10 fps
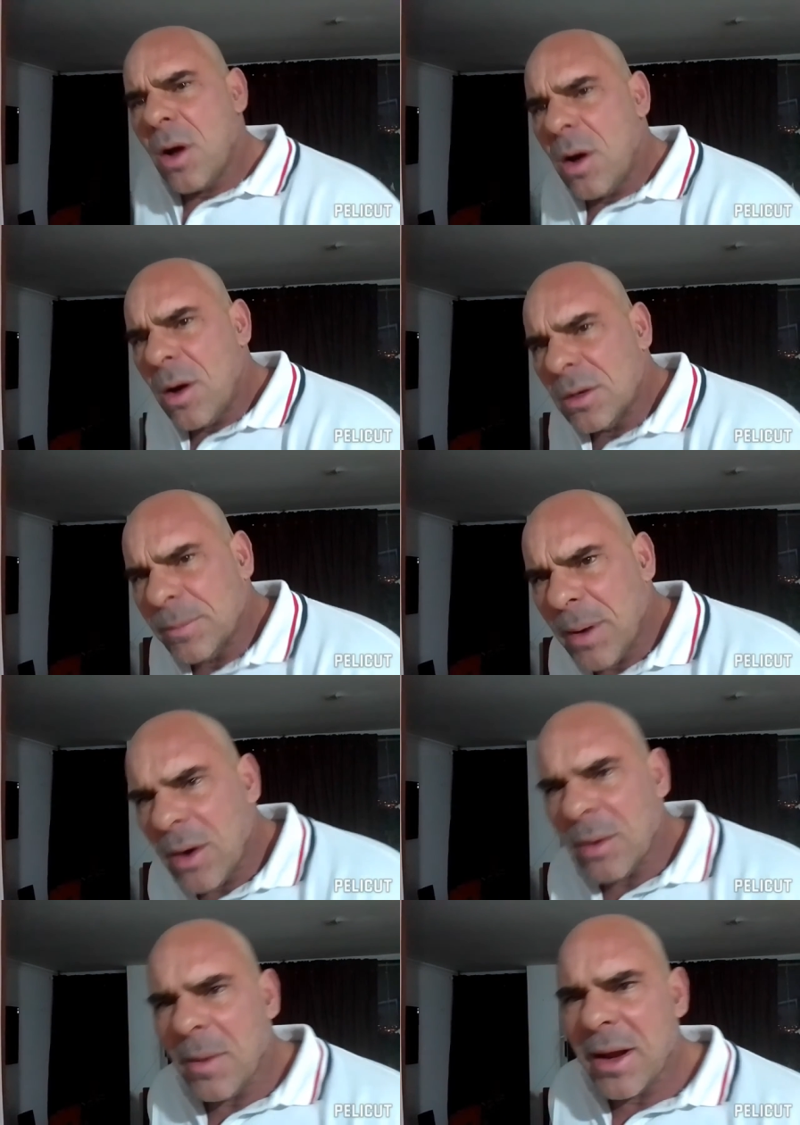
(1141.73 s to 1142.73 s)
all the
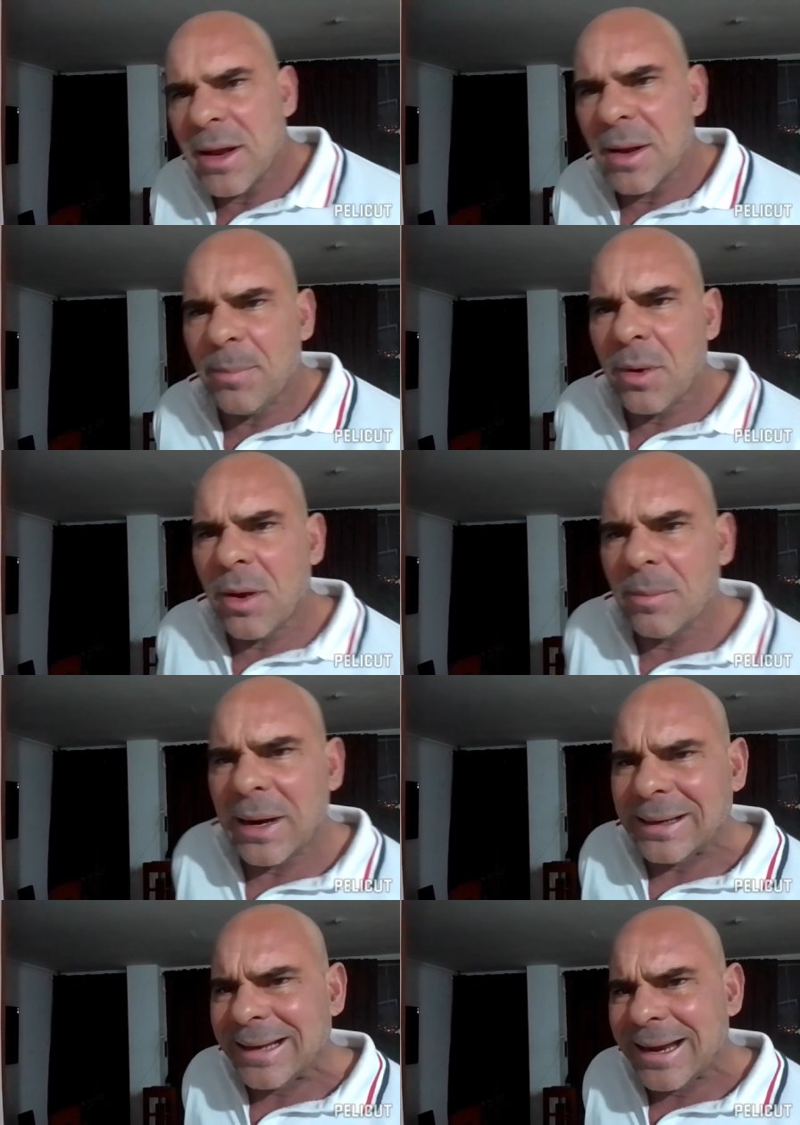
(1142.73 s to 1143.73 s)
power in my hip, on my
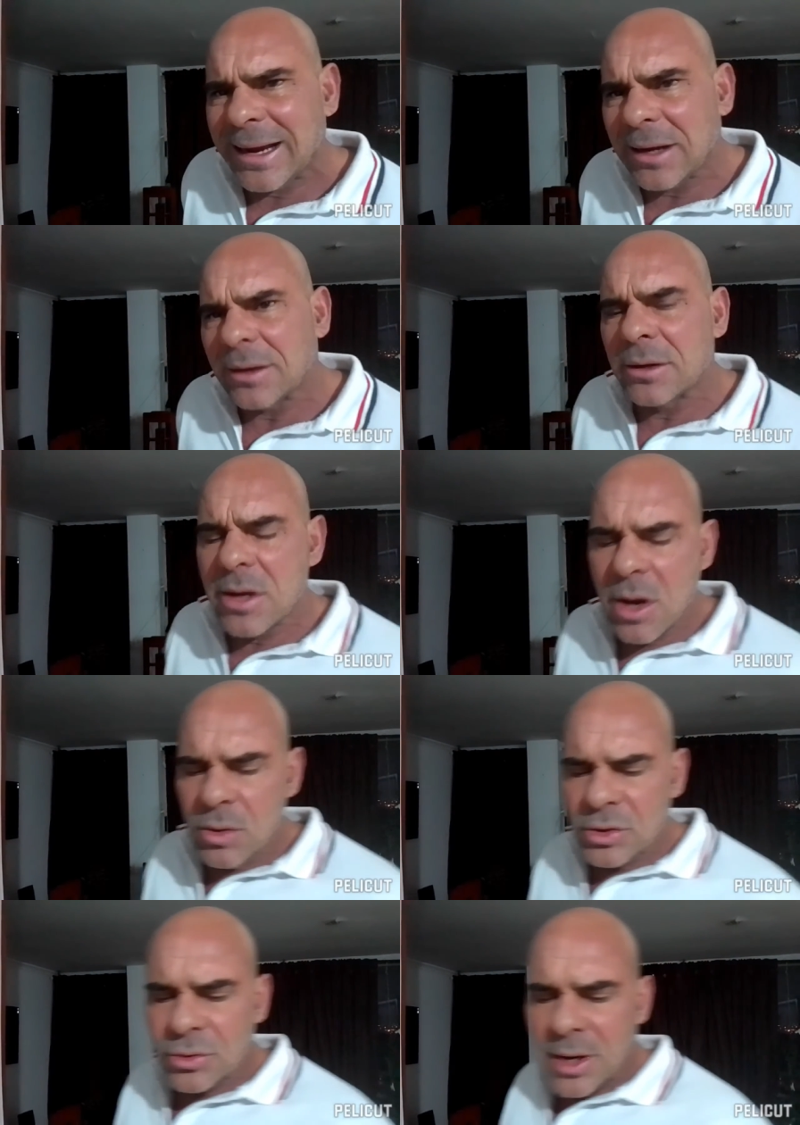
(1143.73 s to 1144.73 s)
leg,
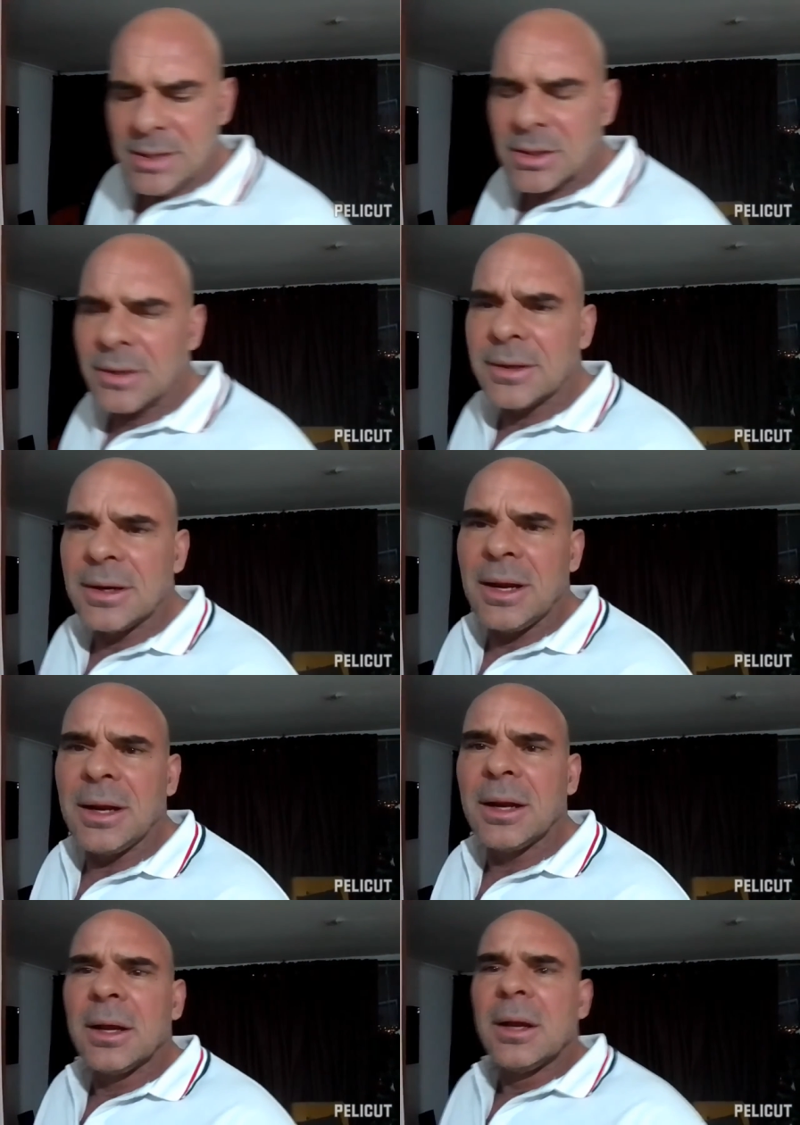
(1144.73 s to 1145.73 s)
no stress on the
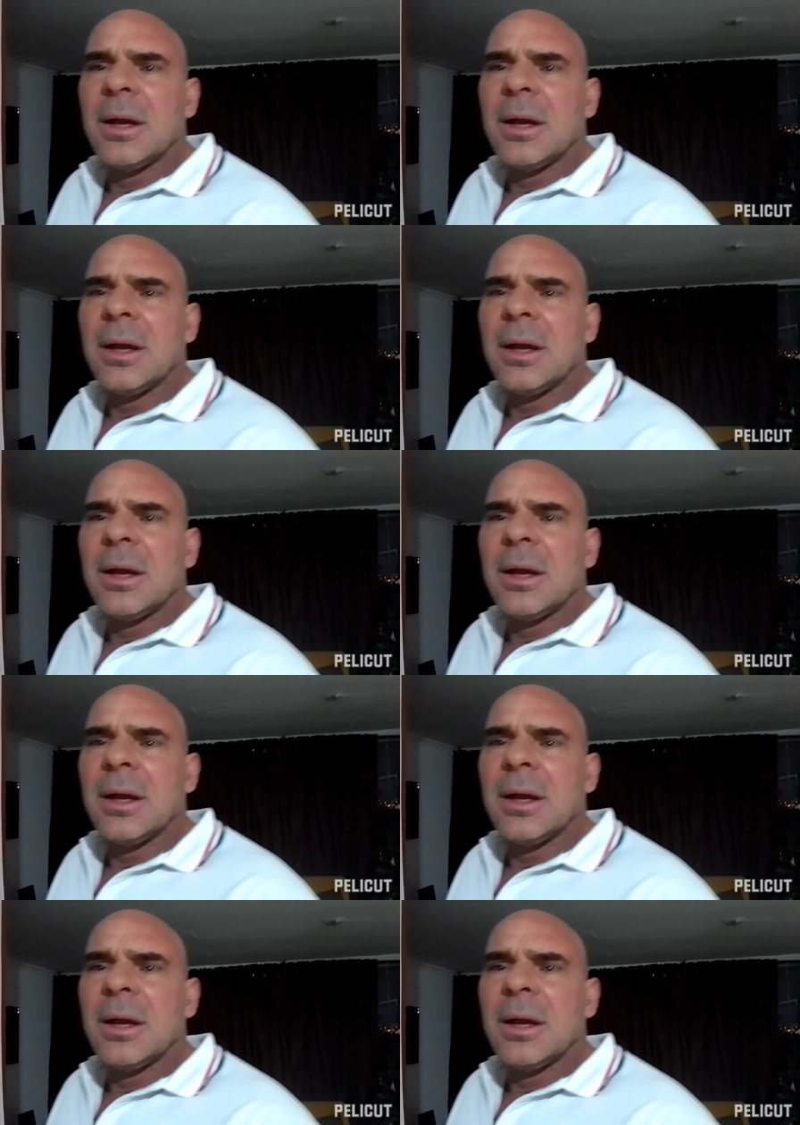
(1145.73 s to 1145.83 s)
knee.